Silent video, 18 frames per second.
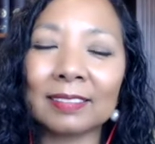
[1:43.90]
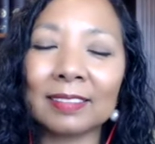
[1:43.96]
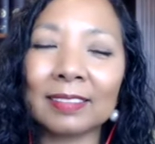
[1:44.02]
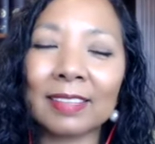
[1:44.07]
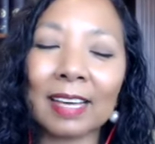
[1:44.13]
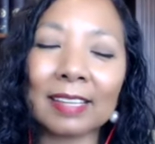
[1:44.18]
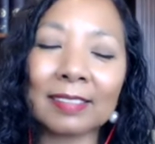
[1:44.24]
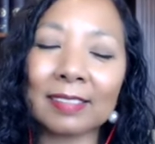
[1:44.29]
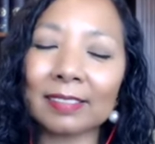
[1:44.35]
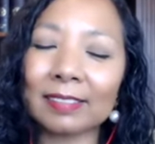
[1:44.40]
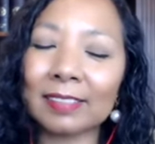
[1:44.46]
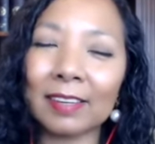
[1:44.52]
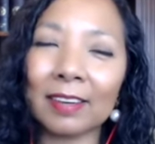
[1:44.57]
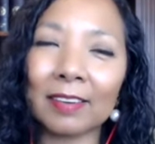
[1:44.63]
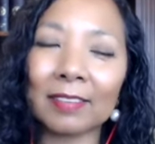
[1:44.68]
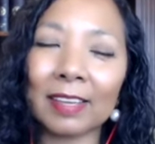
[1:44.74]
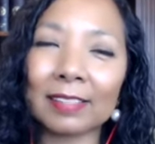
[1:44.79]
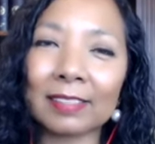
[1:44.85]

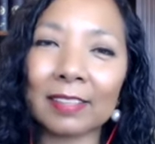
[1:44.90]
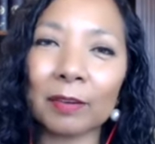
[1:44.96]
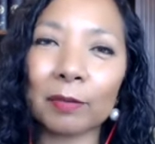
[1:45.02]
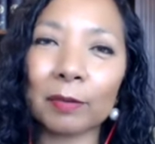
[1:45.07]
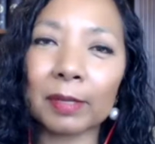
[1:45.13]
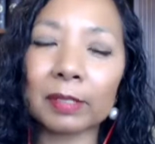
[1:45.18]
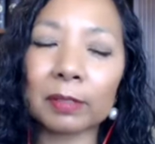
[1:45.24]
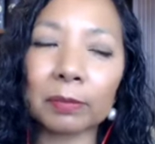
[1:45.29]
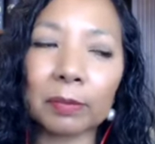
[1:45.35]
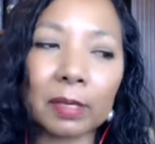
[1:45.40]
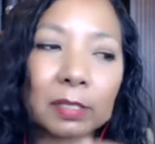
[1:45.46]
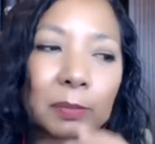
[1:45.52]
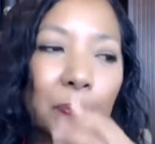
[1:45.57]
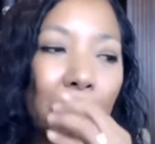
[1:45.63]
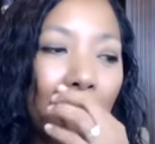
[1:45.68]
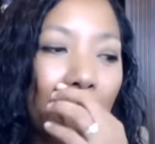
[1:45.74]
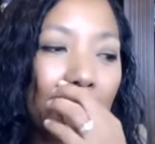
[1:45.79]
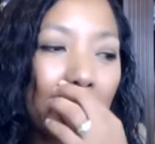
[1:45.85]
That's always a risk.
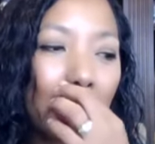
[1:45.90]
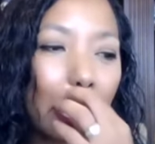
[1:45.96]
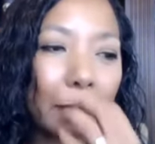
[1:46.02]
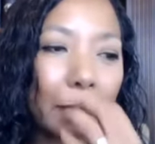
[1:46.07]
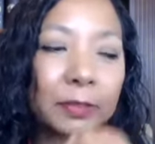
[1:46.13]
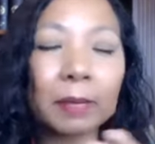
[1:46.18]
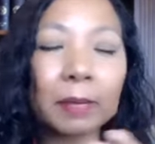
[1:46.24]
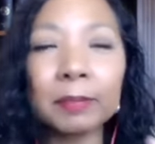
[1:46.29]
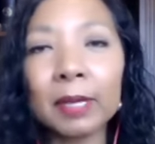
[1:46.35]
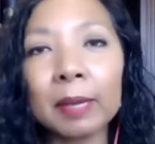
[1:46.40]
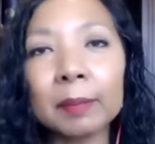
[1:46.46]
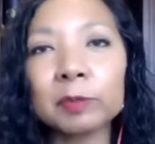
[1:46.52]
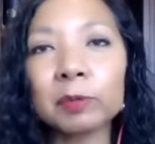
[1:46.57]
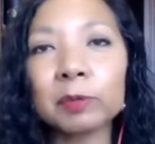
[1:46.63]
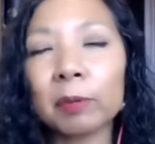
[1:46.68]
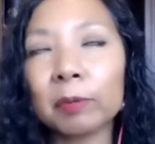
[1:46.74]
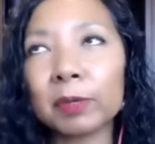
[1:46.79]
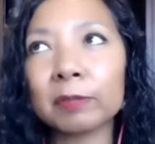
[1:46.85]
But
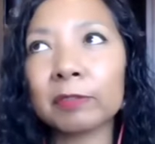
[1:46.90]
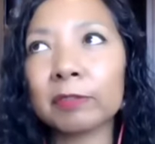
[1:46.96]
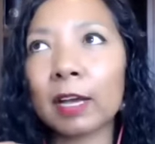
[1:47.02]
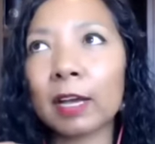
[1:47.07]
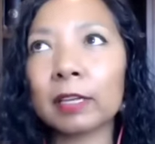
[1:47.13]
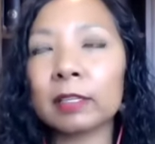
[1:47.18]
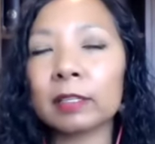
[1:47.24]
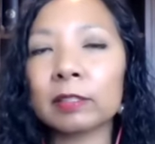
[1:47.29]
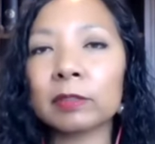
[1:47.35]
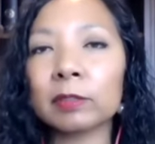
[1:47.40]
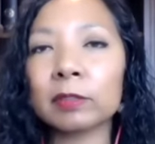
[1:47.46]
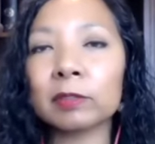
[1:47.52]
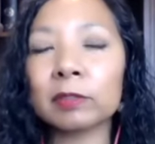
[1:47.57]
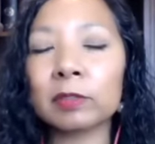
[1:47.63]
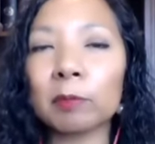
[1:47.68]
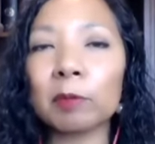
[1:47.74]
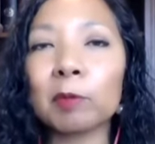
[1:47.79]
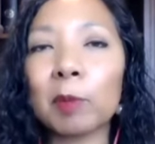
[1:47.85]
sometimes what we find is
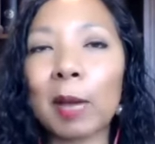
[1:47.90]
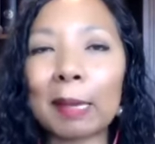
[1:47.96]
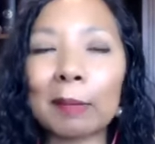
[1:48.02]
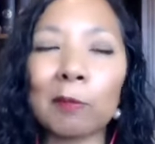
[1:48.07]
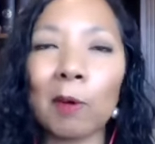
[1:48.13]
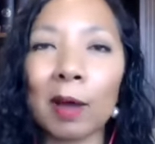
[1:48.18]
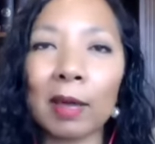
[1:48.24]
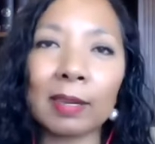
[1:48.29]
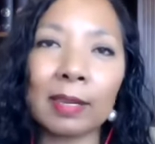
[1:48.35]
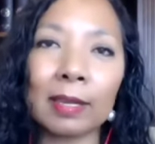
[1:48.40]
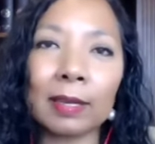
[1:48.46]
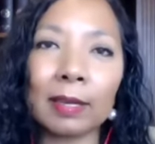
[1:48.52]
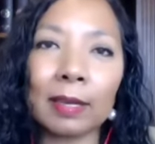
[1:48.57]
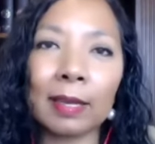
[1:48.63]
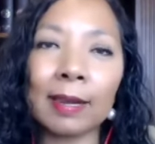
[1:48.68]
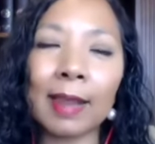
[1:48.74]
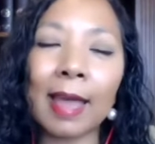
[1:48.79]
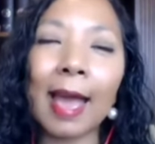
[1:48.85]
someone might want
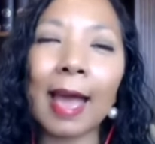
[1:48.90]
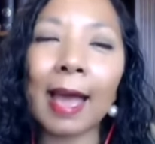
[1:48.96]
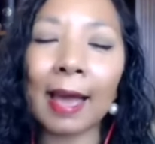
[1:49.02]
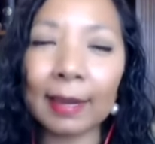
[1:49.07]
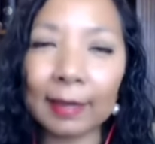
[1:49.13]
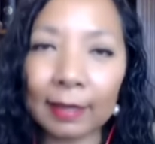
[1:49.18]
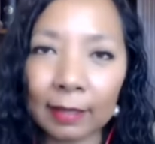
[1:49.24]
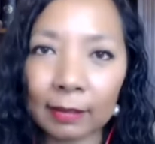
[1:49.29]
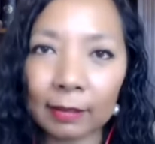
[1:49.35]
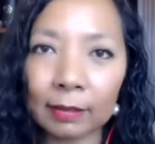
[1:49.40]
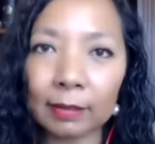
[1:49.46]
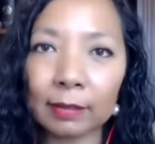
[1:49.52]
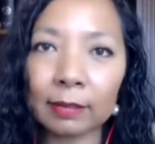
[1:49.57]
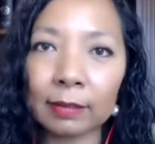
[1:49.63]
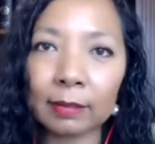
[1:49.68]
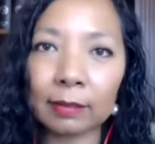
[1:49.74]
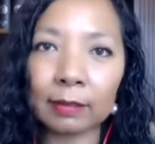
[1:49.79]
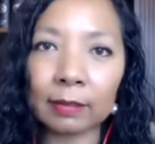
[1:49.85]
an edit
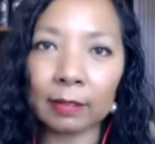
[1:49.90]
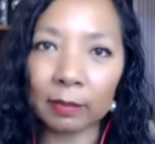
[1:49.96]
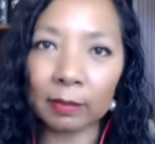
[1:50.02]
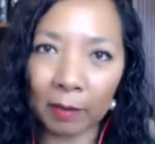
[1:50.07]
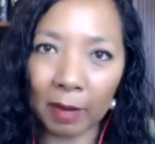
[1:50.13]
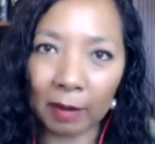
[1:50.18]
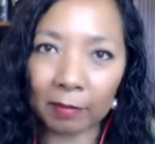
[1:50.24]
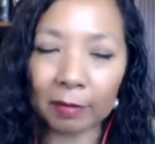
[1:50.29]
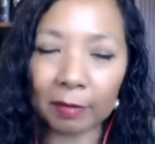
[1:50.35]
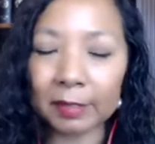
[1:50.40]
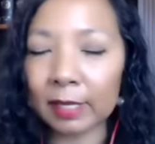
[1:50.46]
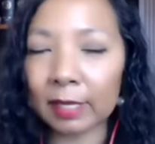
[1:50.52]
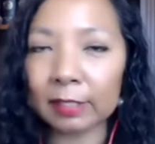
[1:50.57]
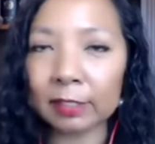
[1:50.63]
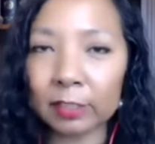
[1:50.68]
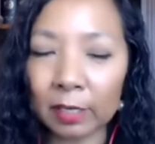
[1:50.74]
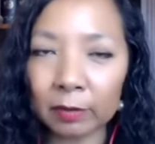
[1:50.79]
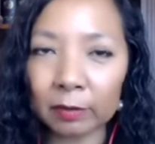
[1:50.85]
to the waiver. I would say
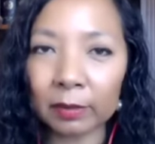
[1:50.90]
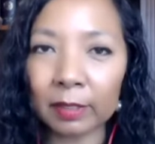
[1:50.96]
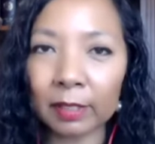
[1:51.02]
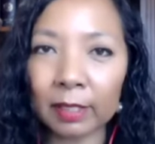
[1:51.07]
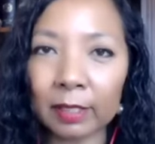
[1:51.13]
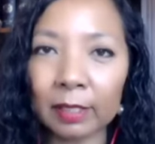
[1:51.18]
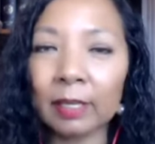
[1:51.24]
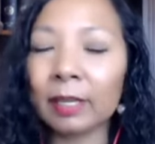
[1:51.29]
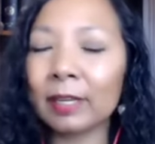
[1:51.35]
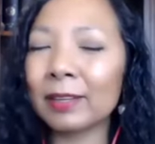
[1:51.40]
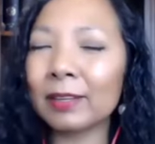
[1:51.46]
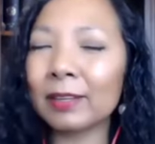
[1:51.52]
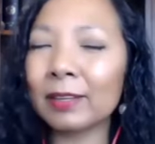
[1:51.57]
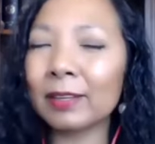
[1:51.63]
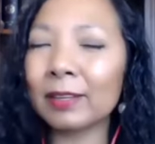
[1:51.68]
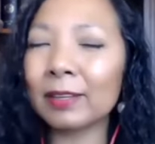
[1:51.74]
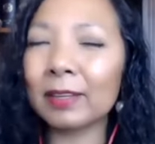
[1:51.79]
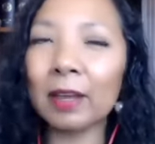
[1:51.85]
generally,
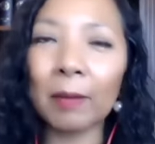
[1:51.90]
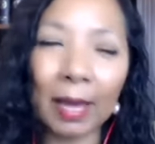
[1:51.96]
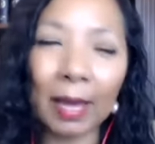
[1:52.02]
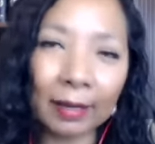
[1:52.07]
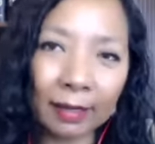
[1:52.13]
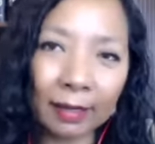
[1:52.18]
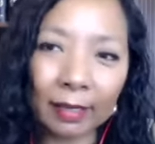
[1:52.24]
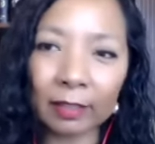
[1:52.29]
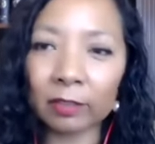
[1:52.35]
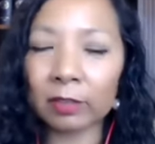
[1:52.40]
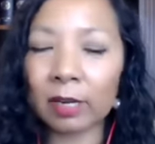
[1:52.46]
no editing.